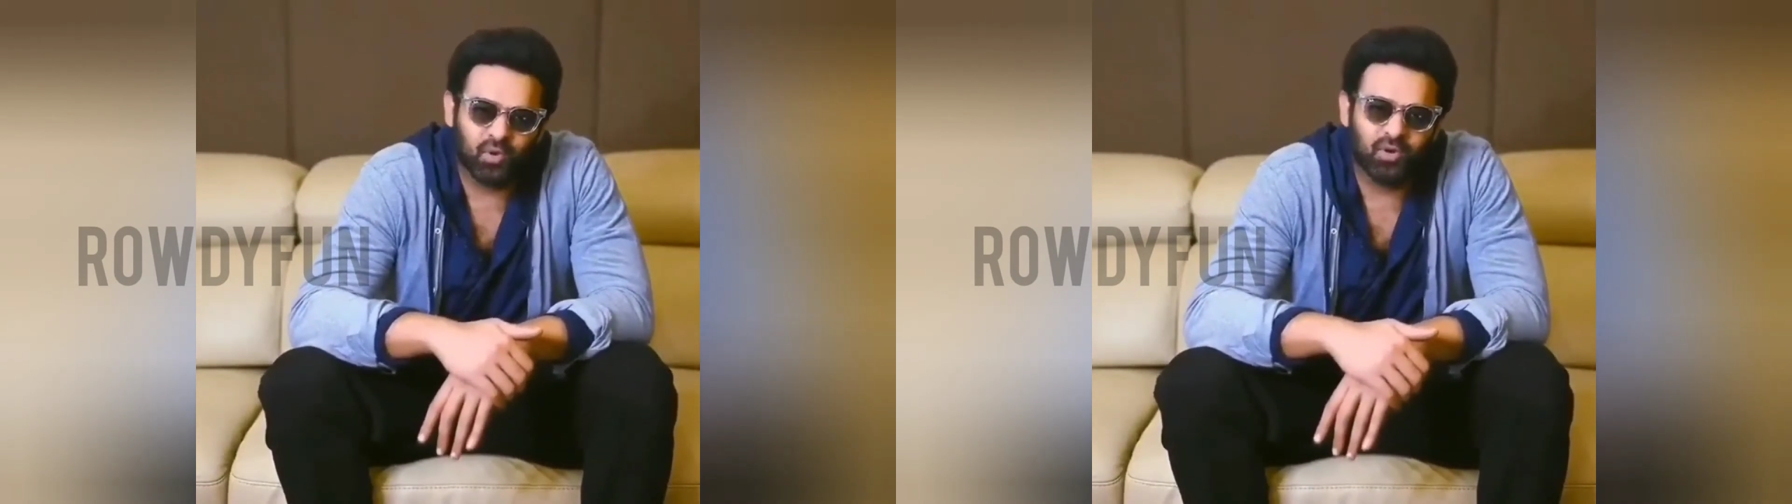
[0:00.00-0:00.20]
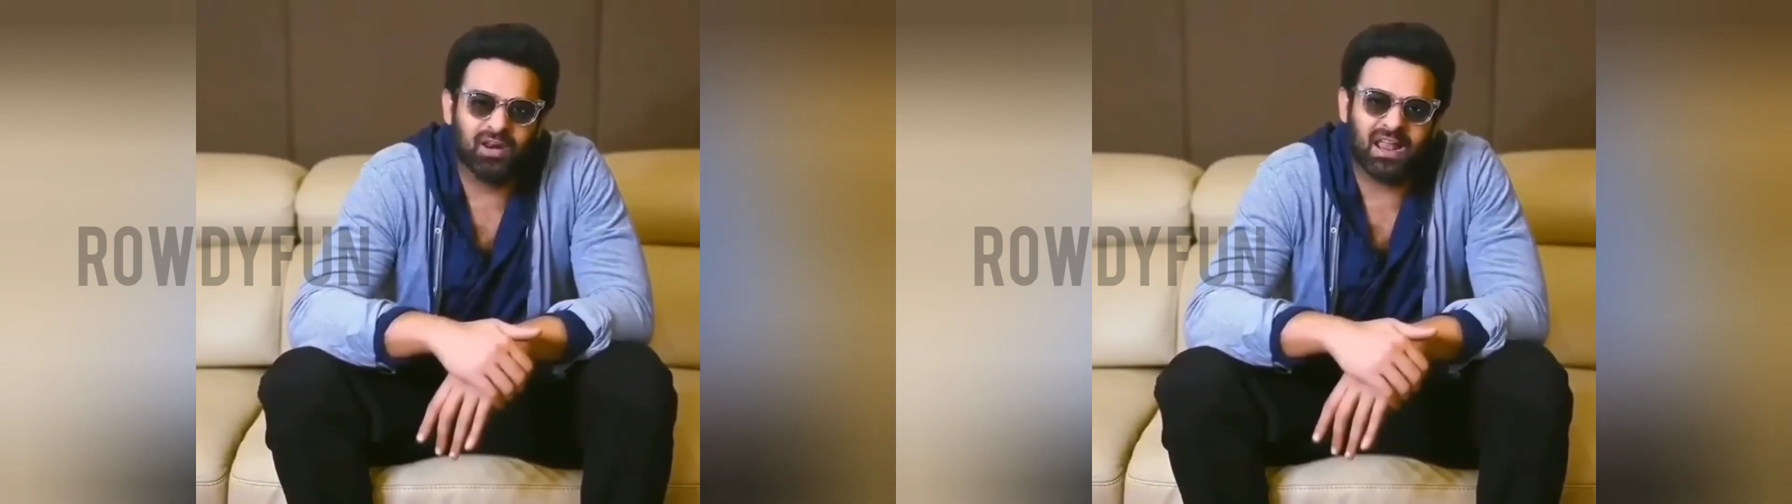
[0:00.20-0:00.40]

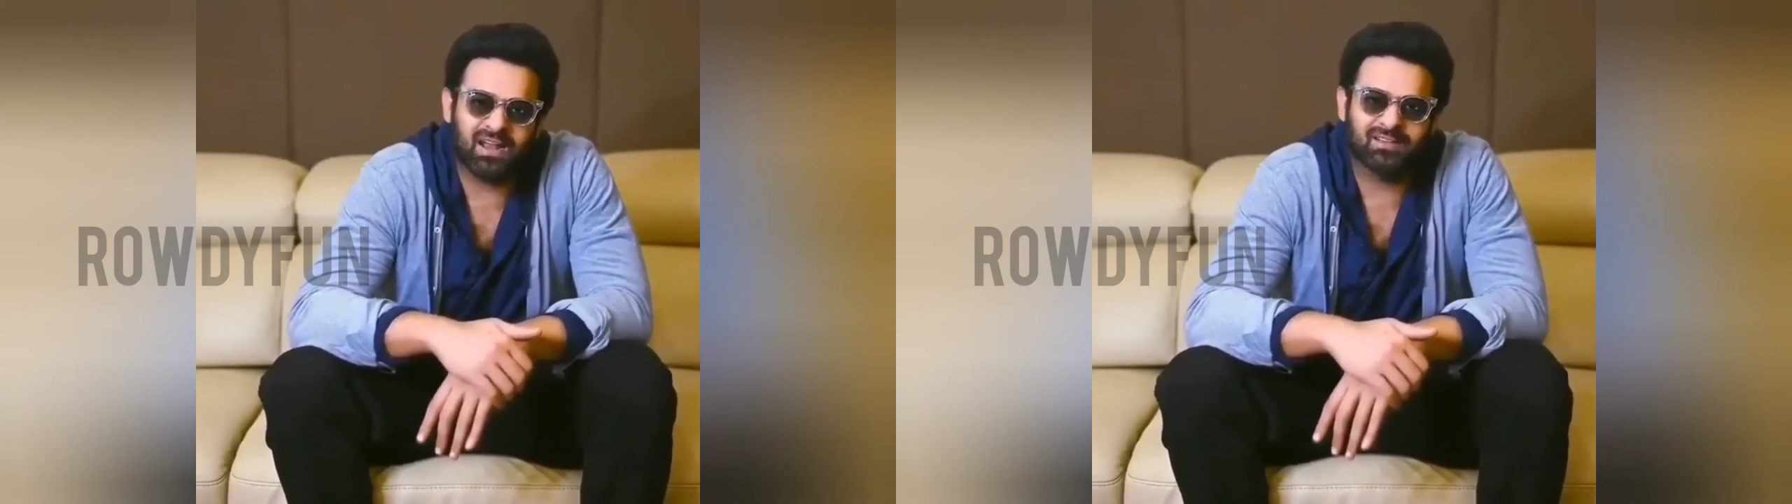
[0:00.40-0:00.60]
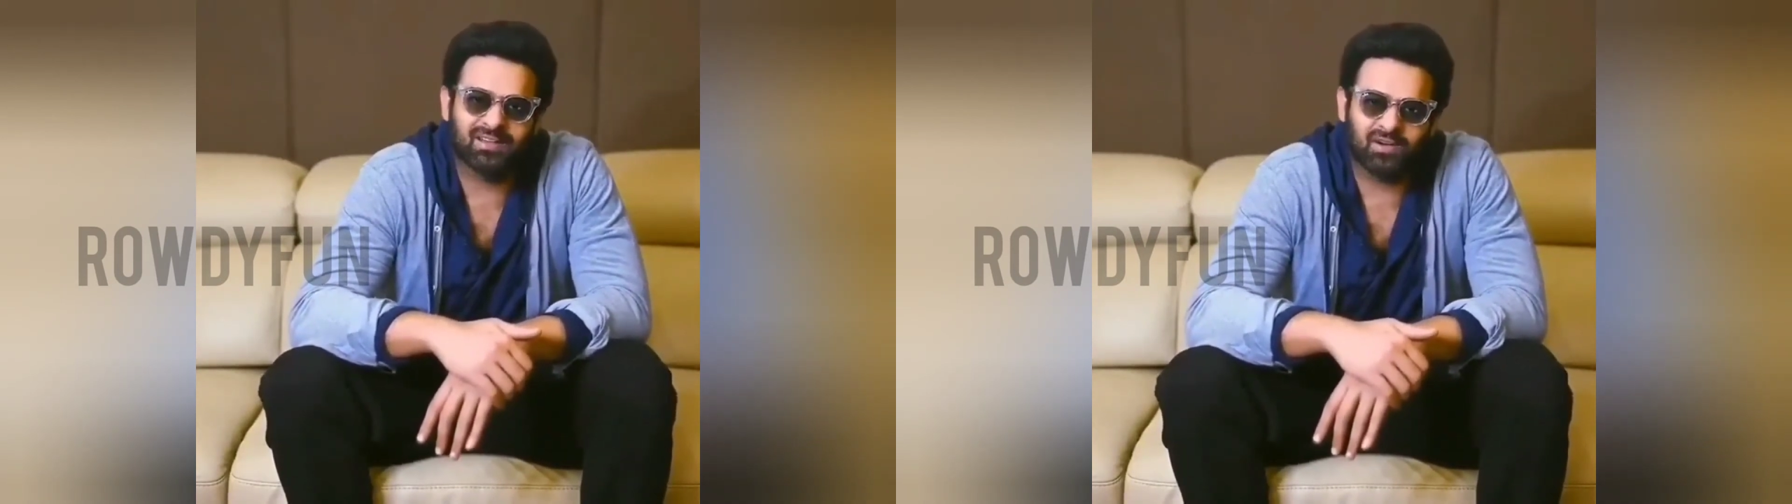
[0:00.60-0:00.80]
I'm
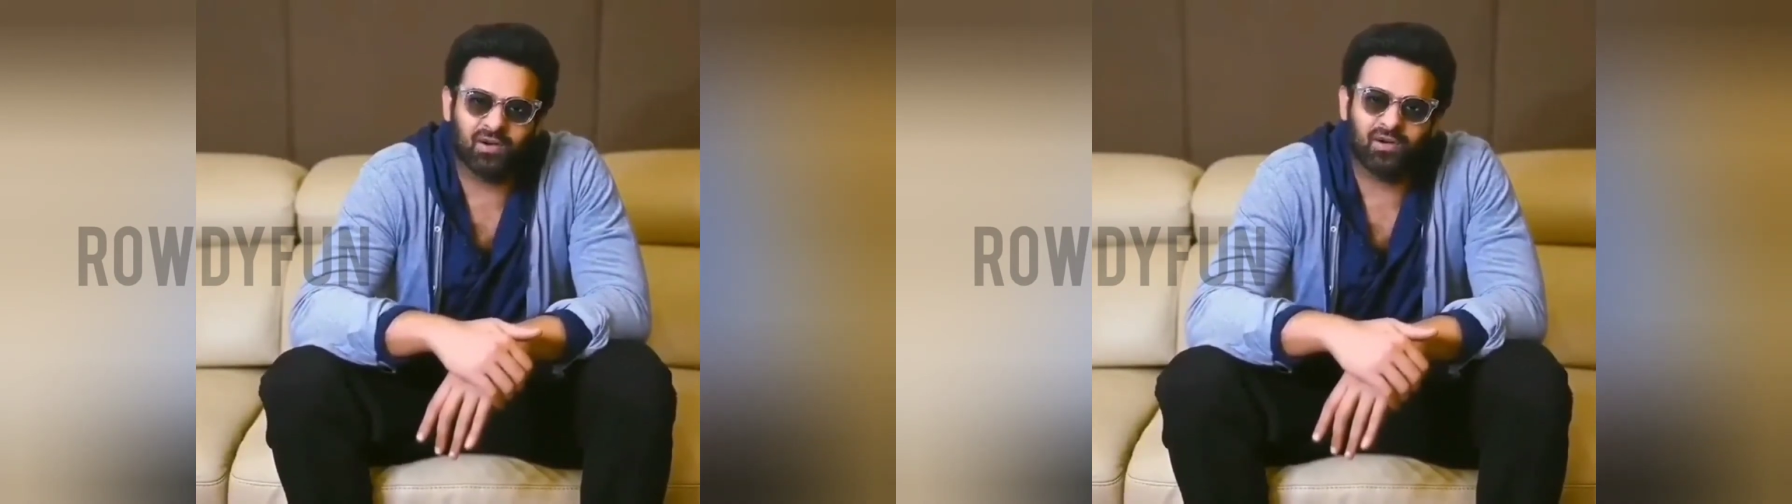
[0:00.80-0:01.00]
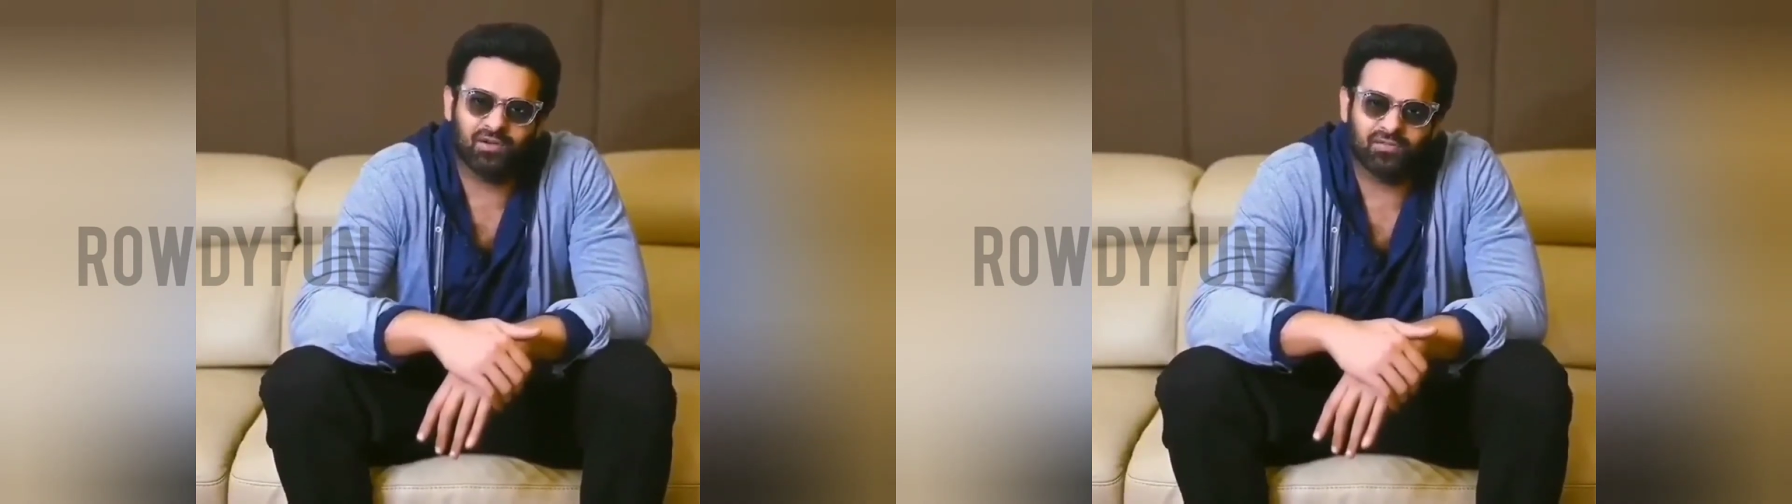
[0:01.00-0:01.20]
so
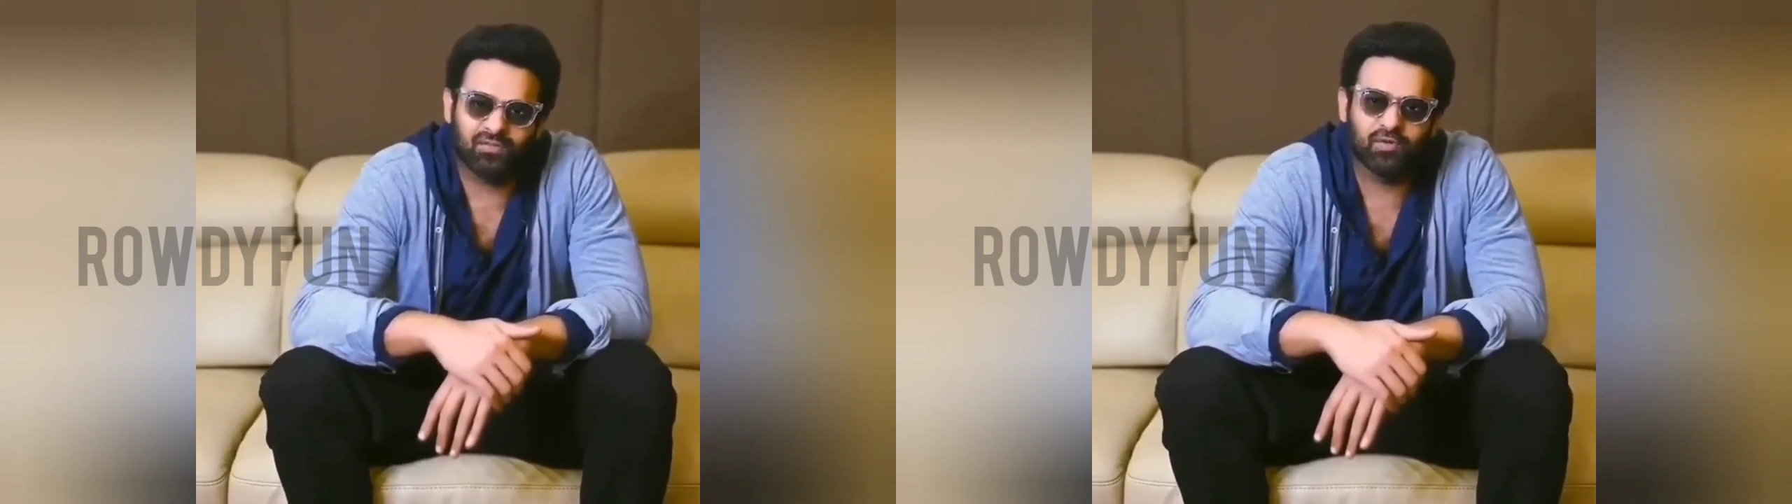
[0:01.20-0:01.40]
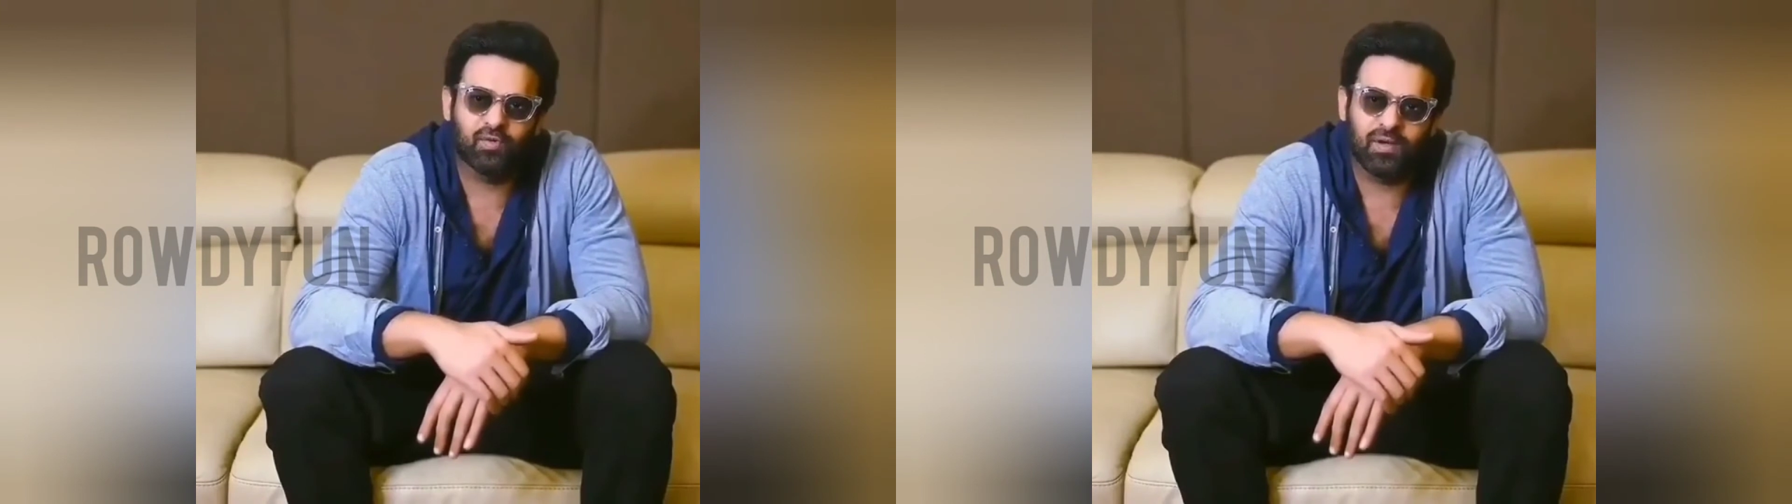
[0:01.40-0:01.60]
glad
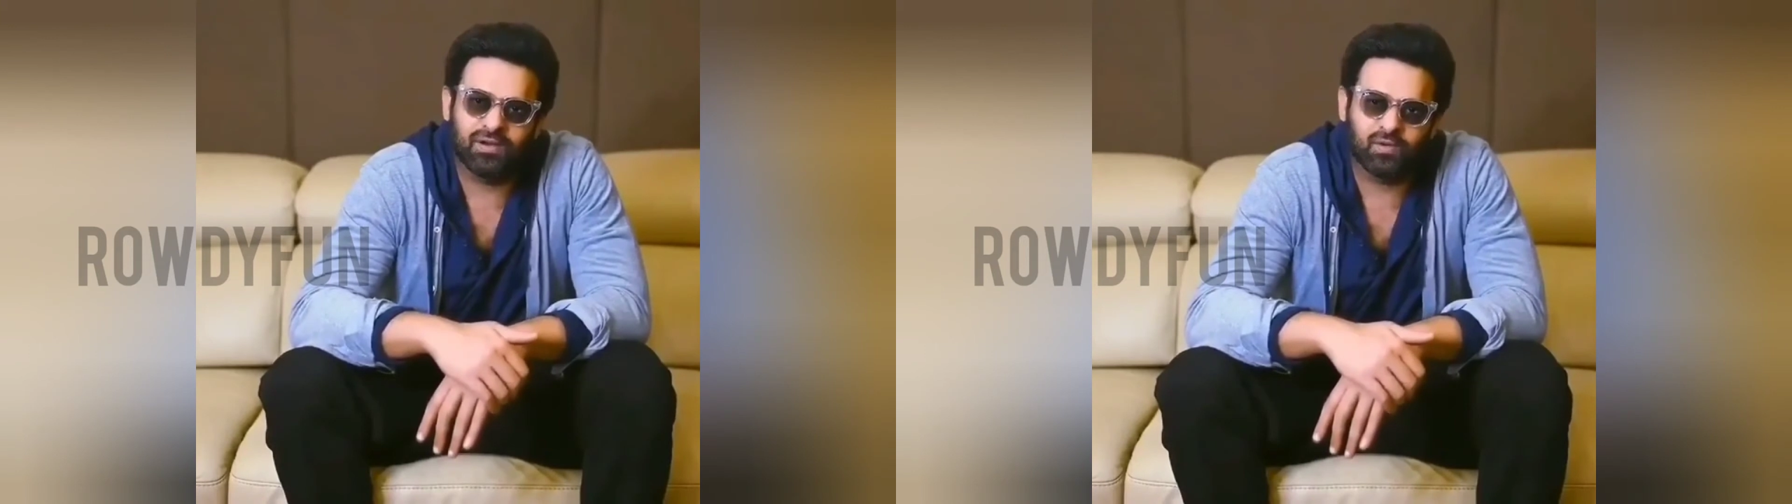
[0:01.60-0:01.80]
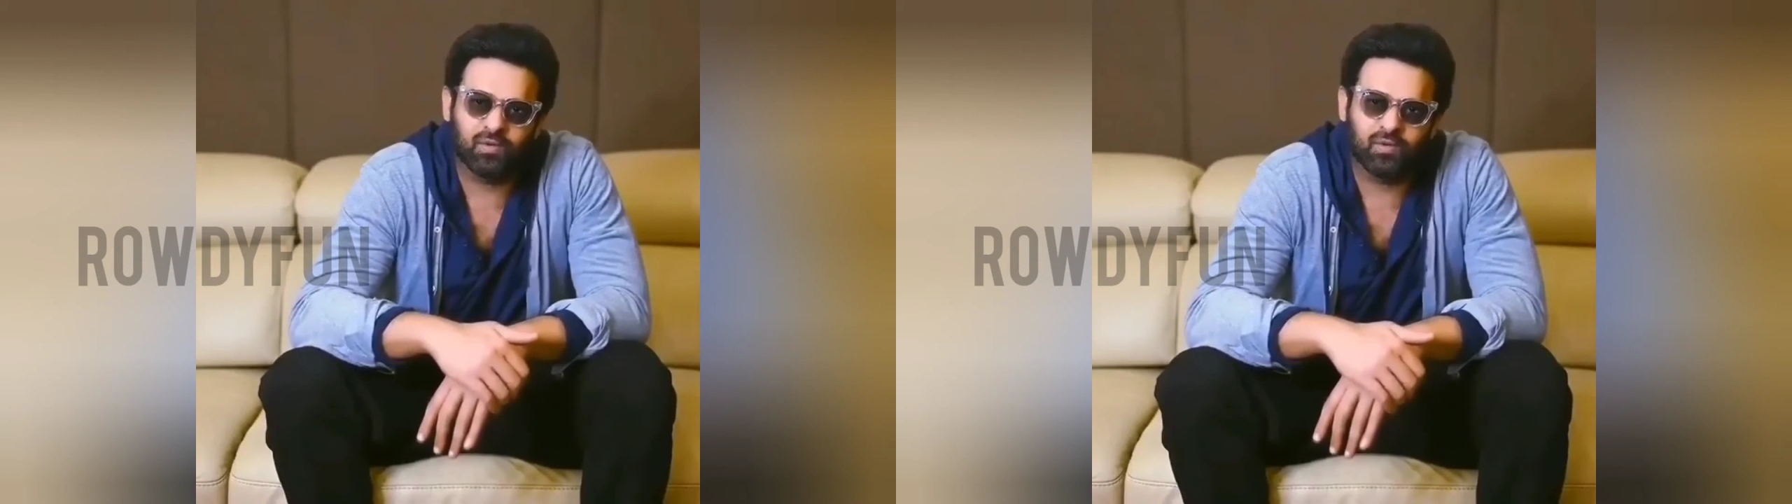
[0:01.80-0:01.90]
that all of